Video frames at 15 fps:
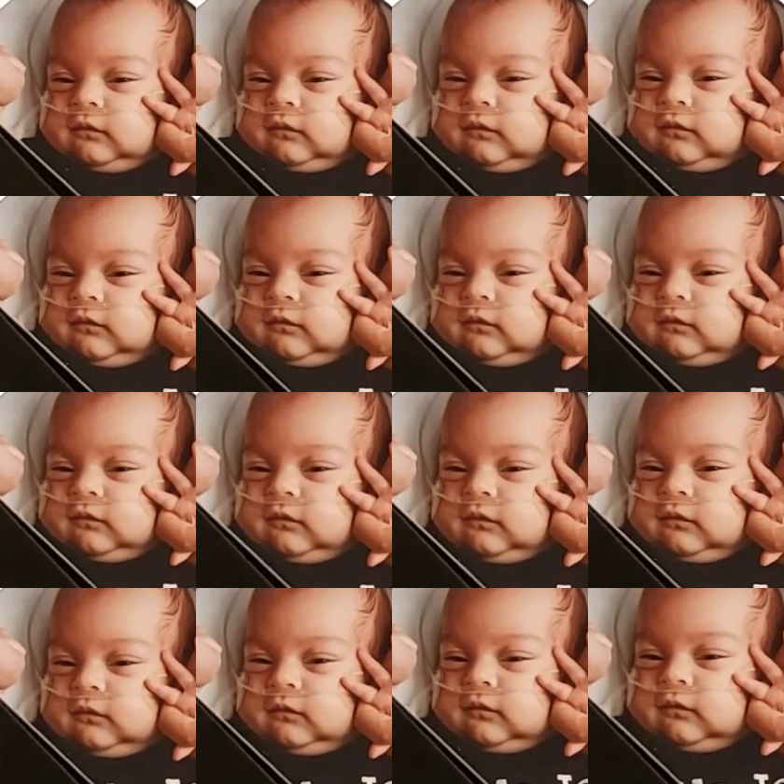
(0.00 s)

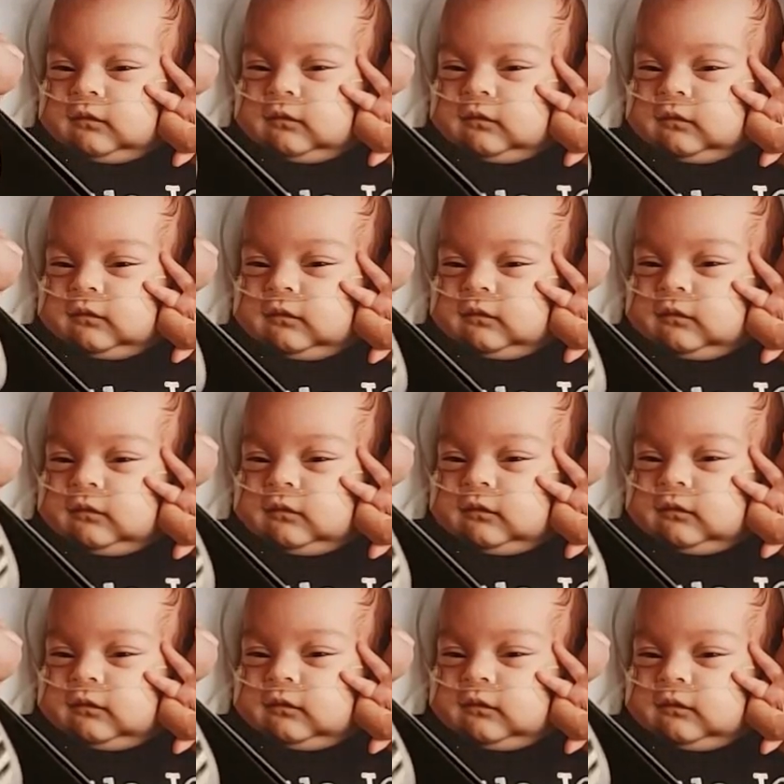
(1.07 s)

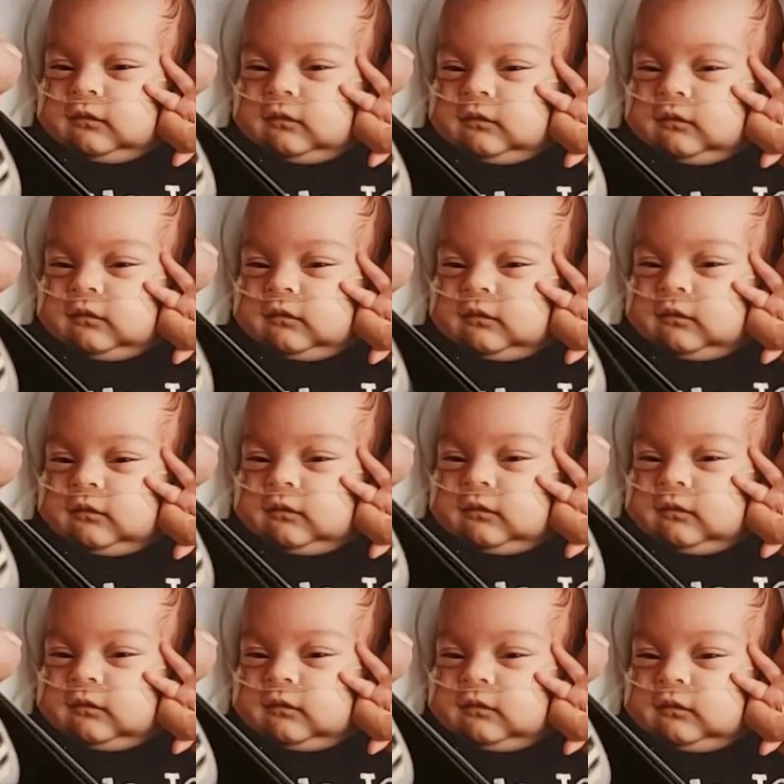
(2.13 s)

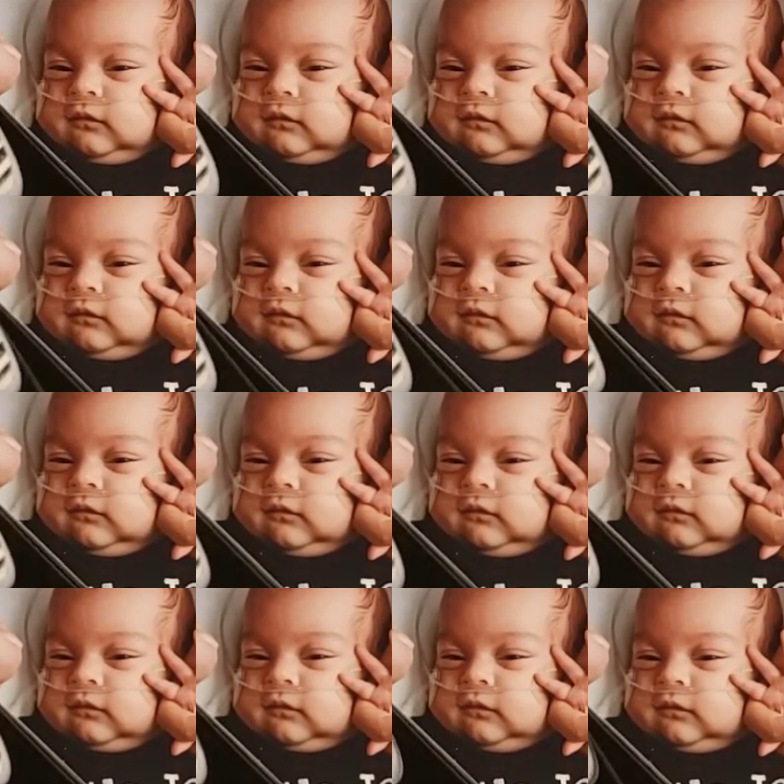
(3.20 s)

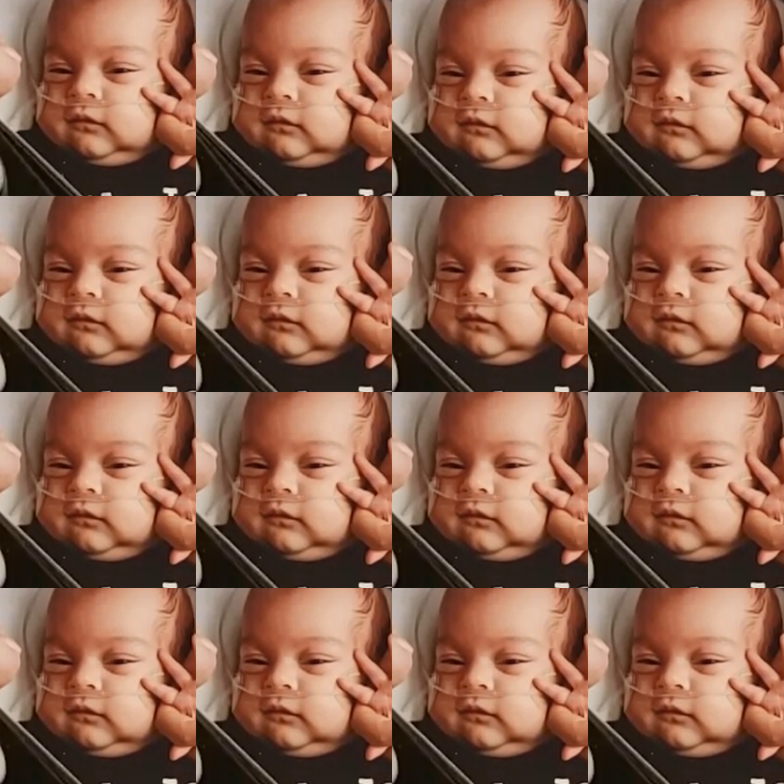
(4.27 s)
No one is speaking in this clip.